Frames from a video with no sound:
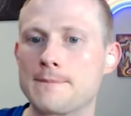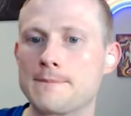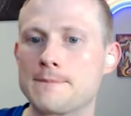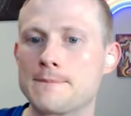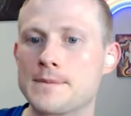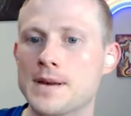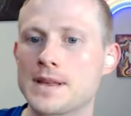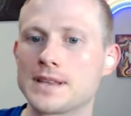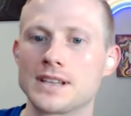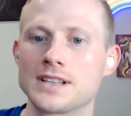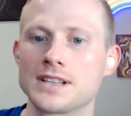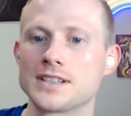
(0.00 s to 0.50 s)

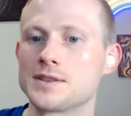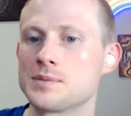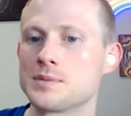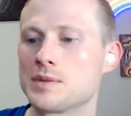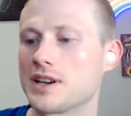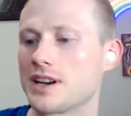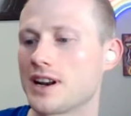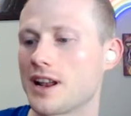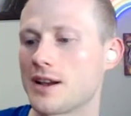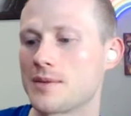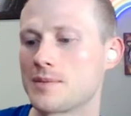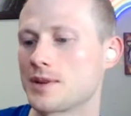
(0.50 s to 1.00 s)
That doesn't
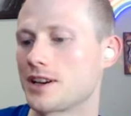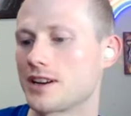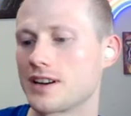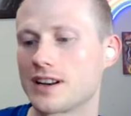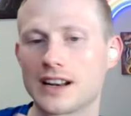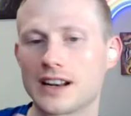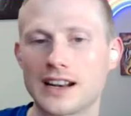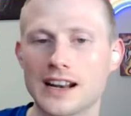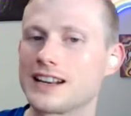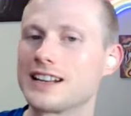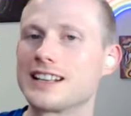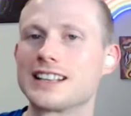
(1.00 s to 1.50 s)
mean I'm good
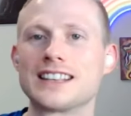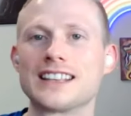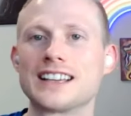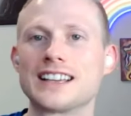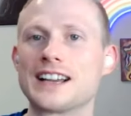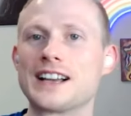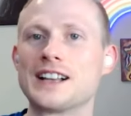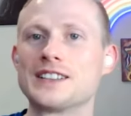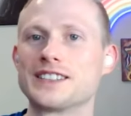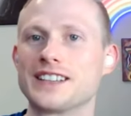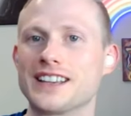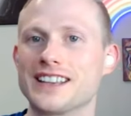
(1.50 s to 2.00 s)
at anything
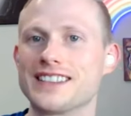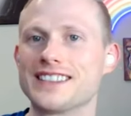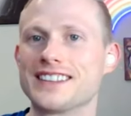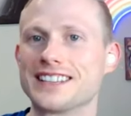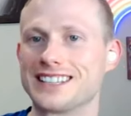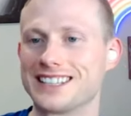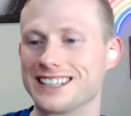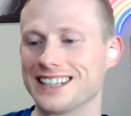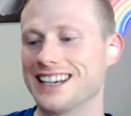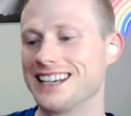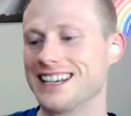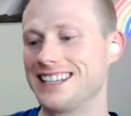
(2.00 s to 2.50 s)
else on
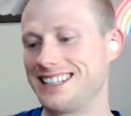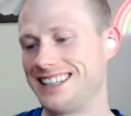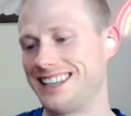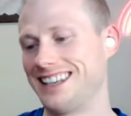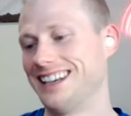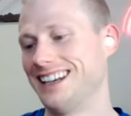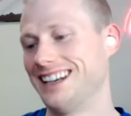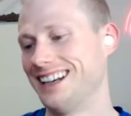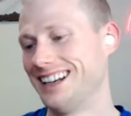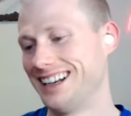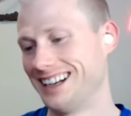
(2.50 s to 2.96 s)
this list.